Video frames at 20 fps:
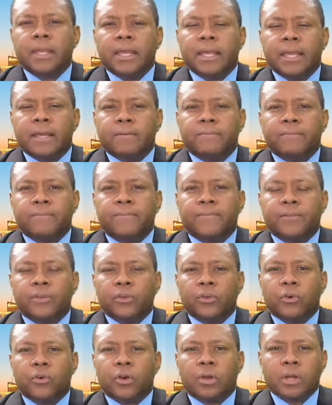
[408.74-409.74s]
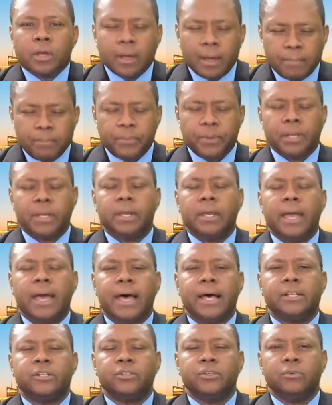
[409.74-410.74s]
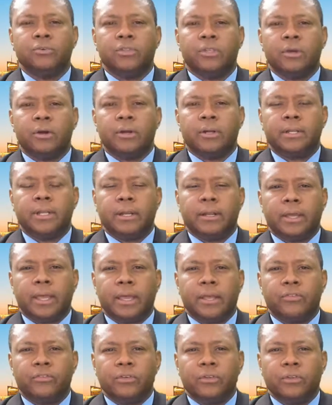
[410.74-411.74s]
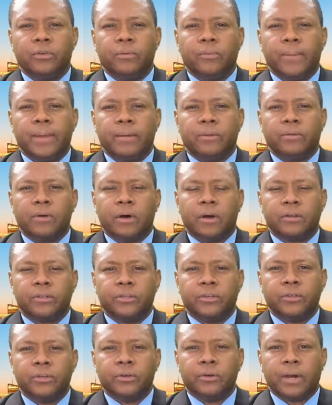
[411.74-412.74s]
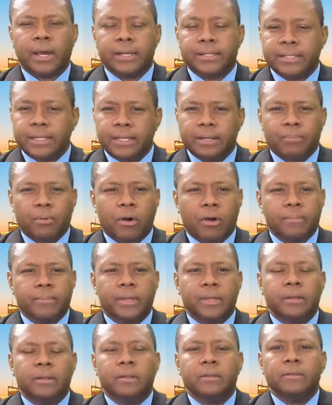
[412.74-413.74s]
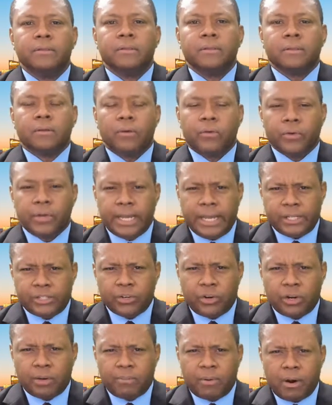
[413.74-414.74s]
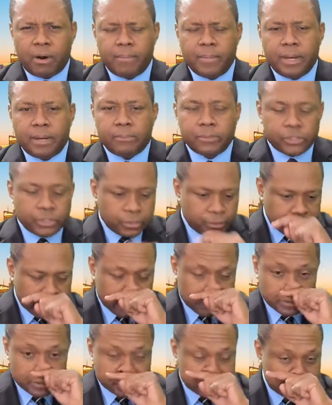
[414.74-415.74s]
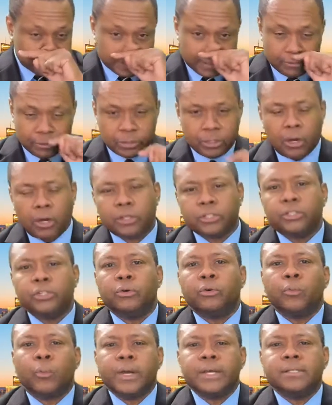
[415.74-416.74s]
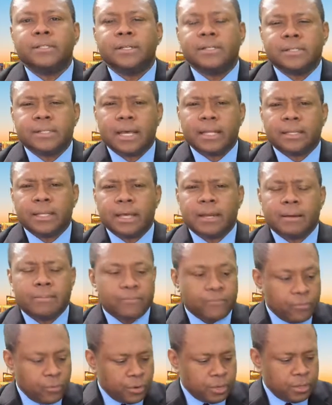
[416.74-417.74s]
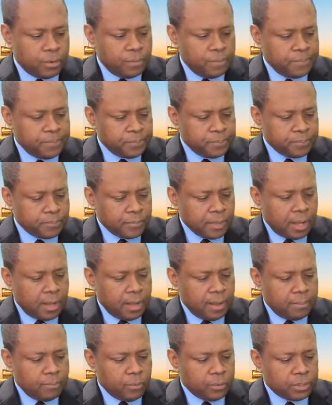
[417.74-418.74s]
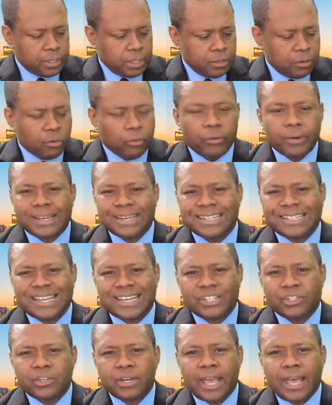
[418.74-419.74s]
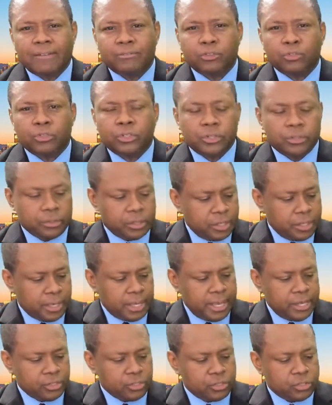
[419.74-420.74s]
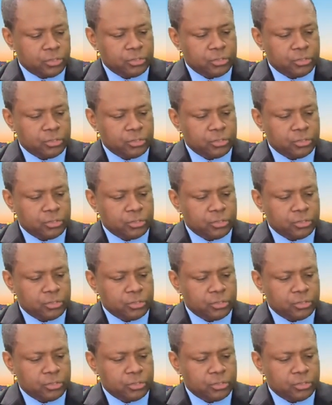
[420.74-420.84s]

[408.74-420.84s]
If your company has two-tier authentication, you may talk to your IT department or your HR department. I'm sure they will talk to you on ways to set that up for you within your organization to have two-tier authentication.